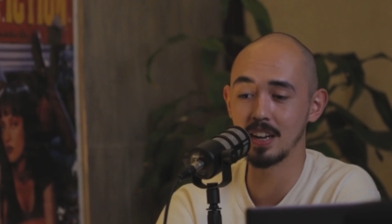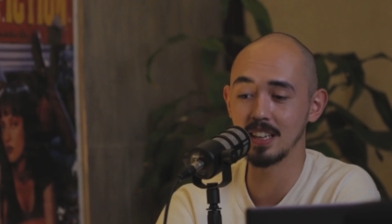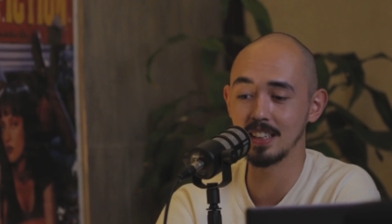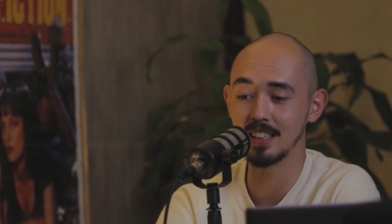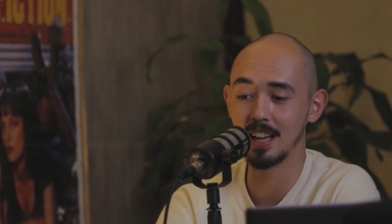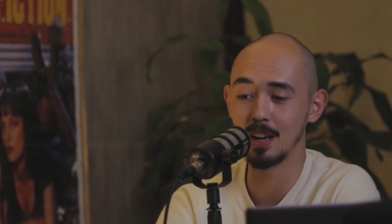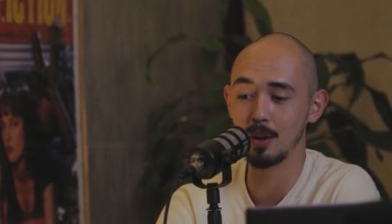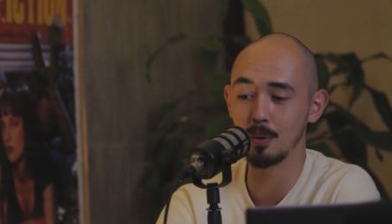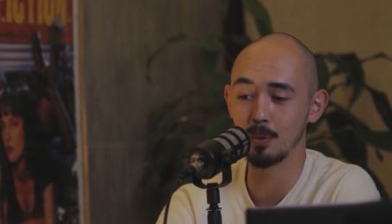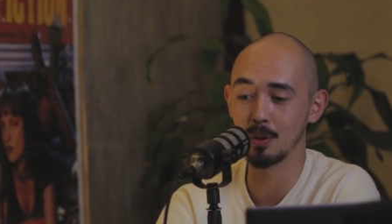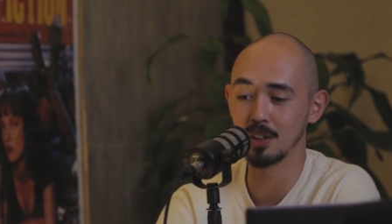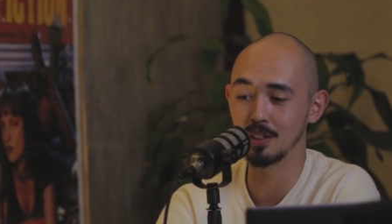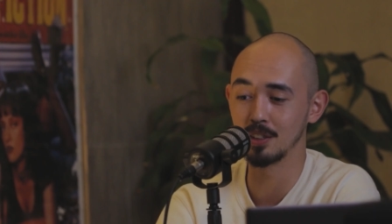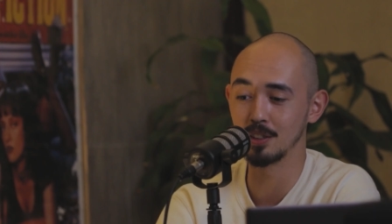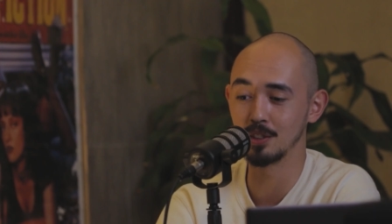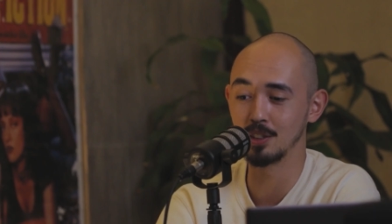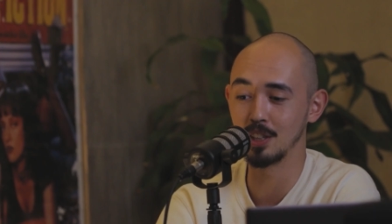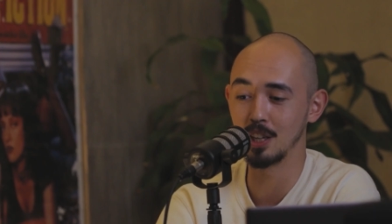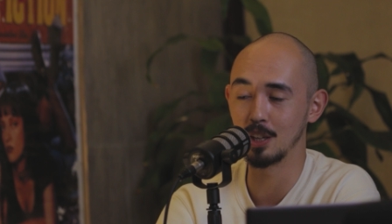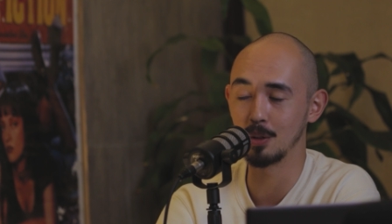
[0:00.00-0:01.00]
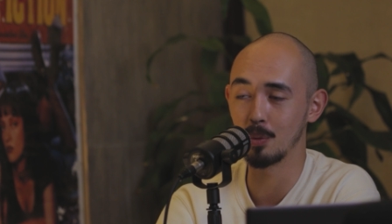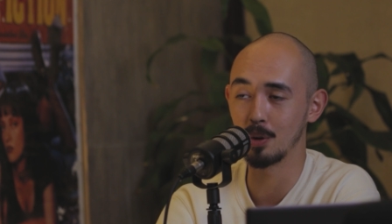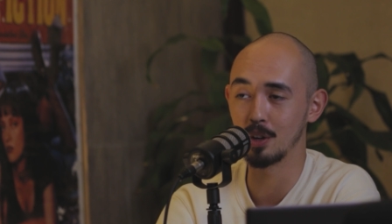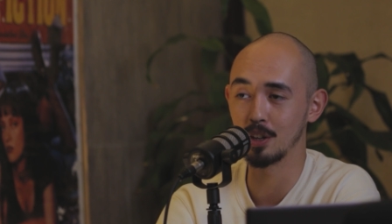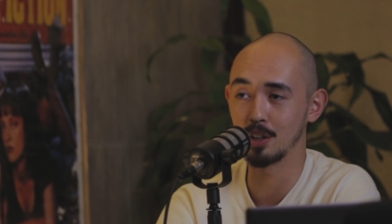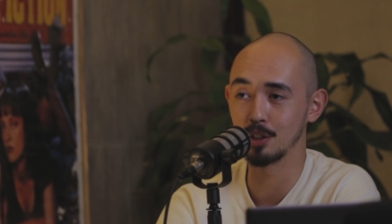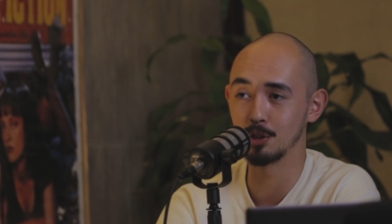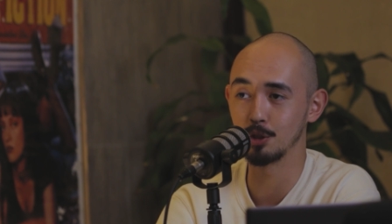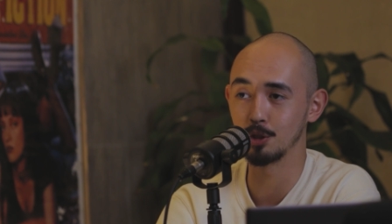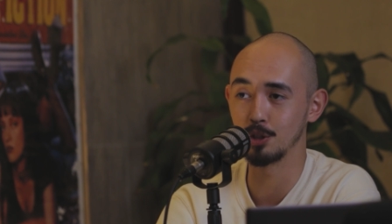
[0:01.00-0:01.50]
Because right now we're at a
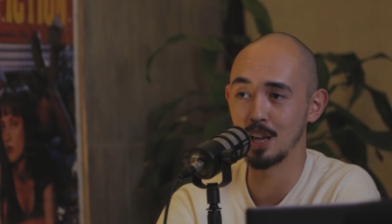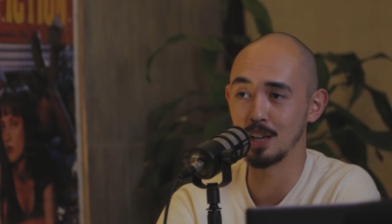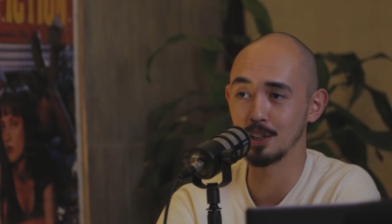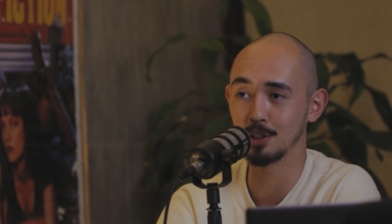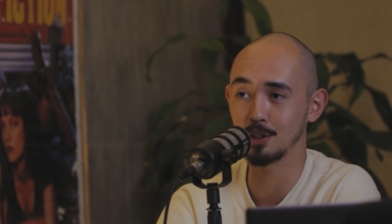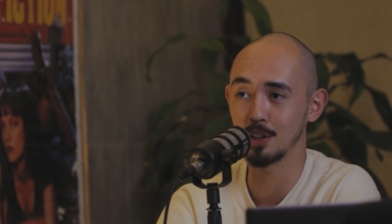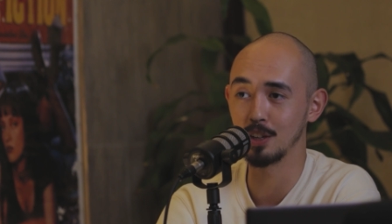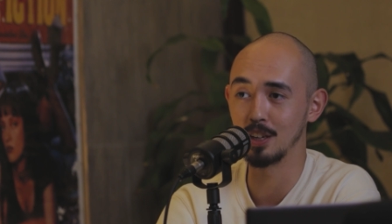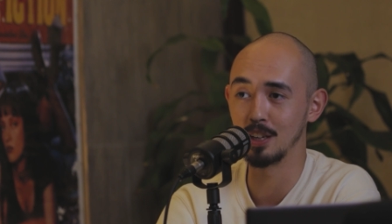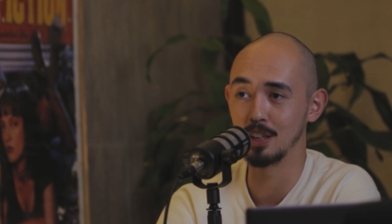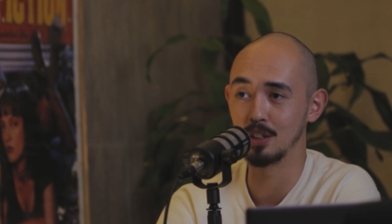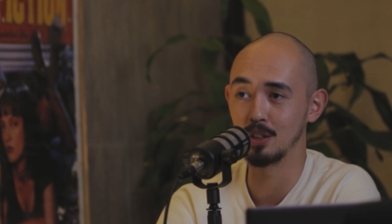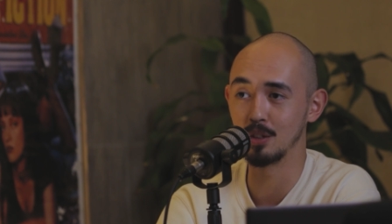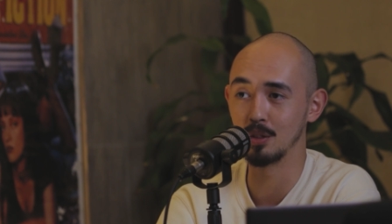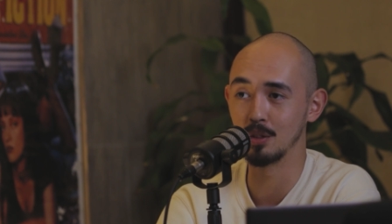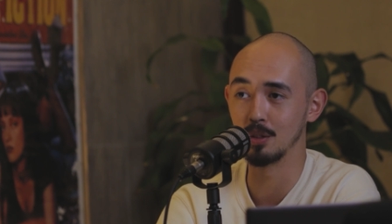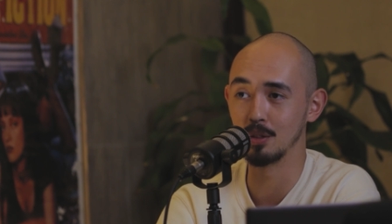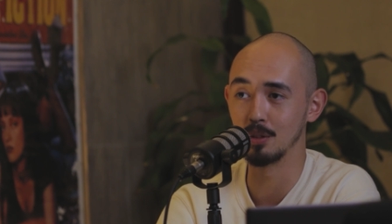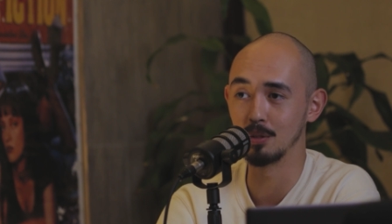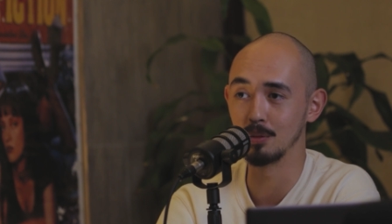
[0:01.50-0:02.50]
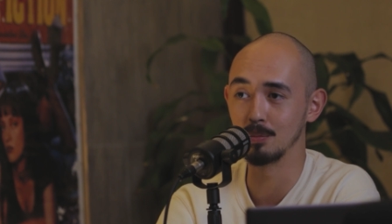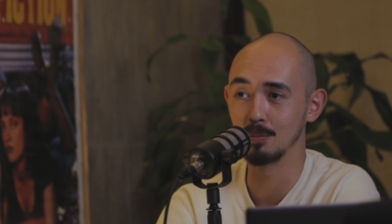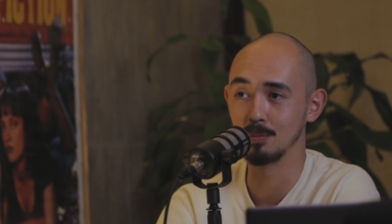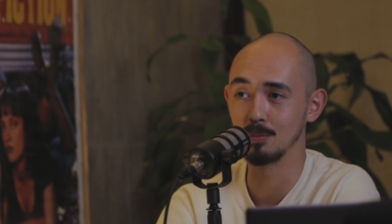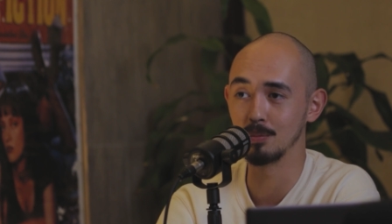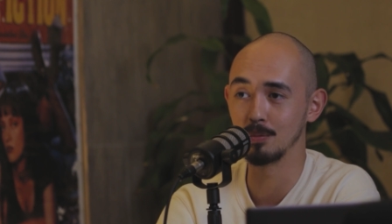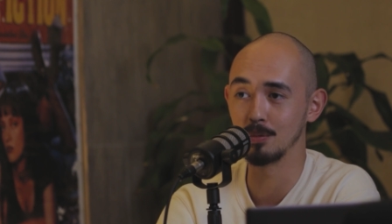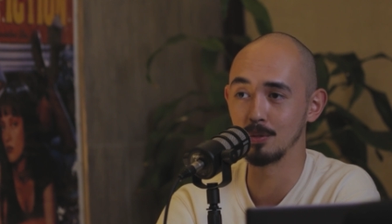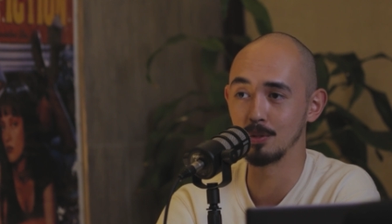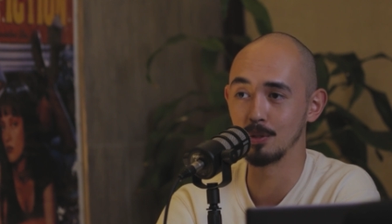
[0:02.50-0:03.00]
state where it could just escalate
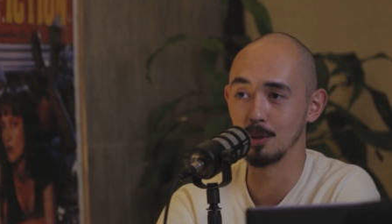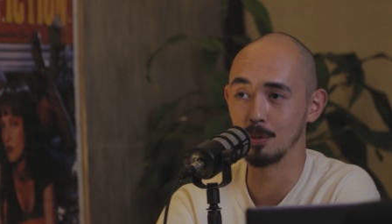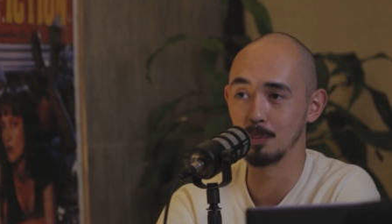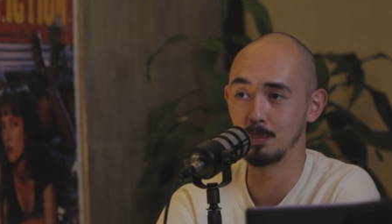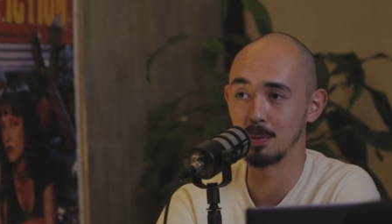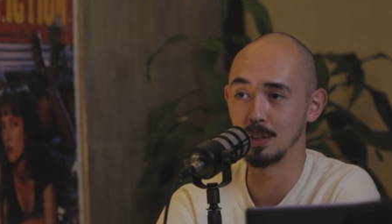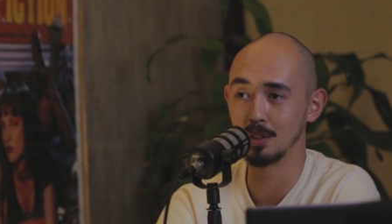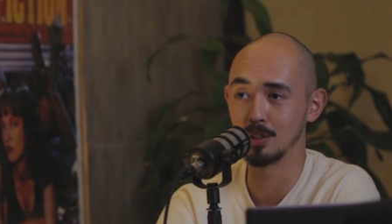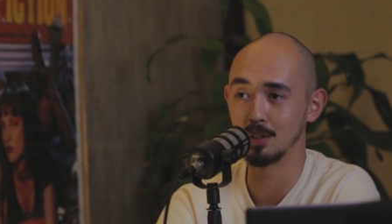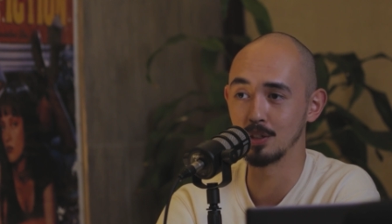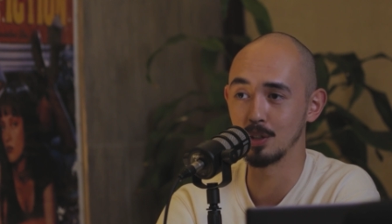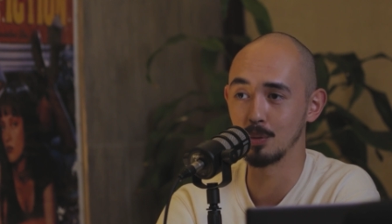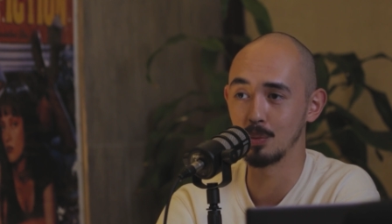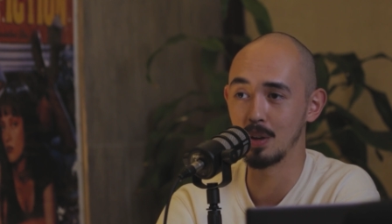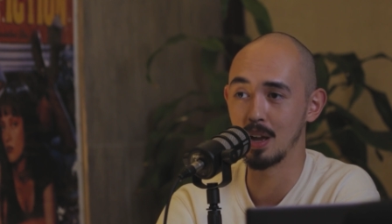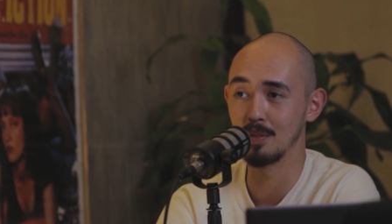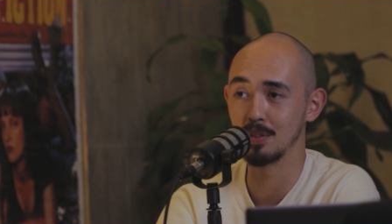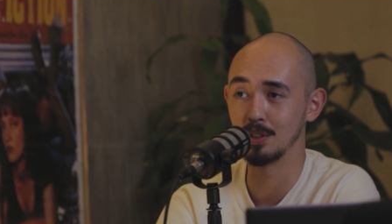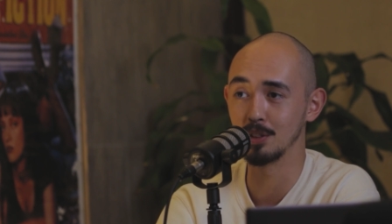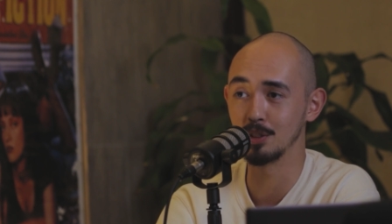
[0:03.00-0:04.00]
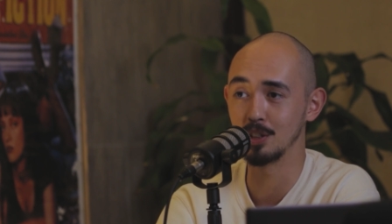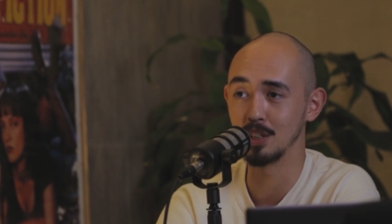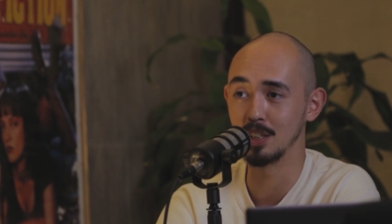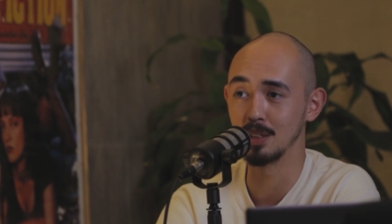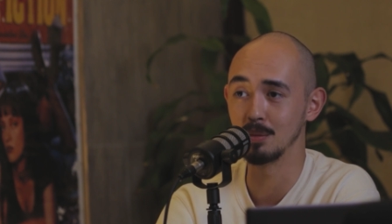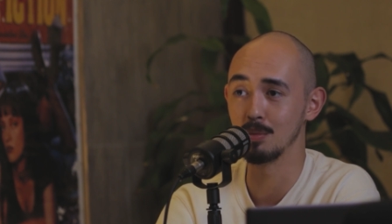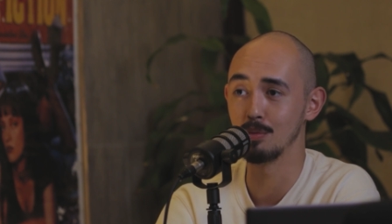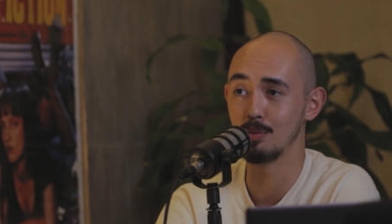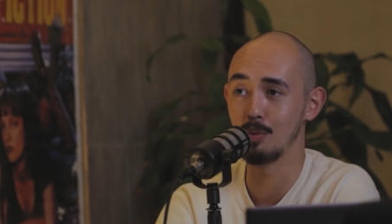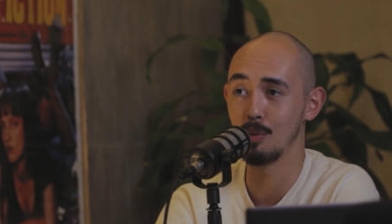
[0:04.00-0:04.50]
to... you know, places that we
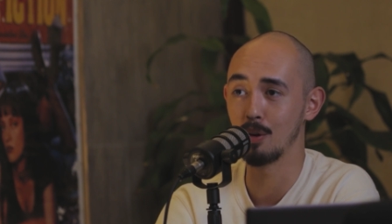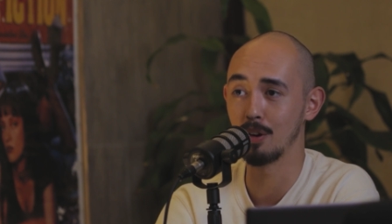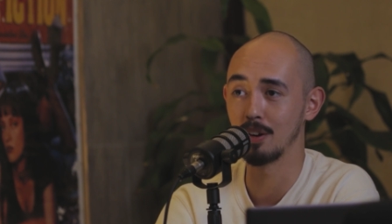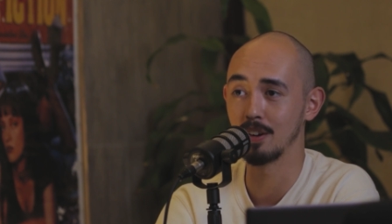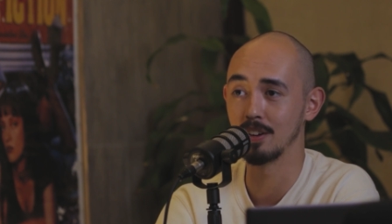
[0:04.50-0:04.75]
haven't seen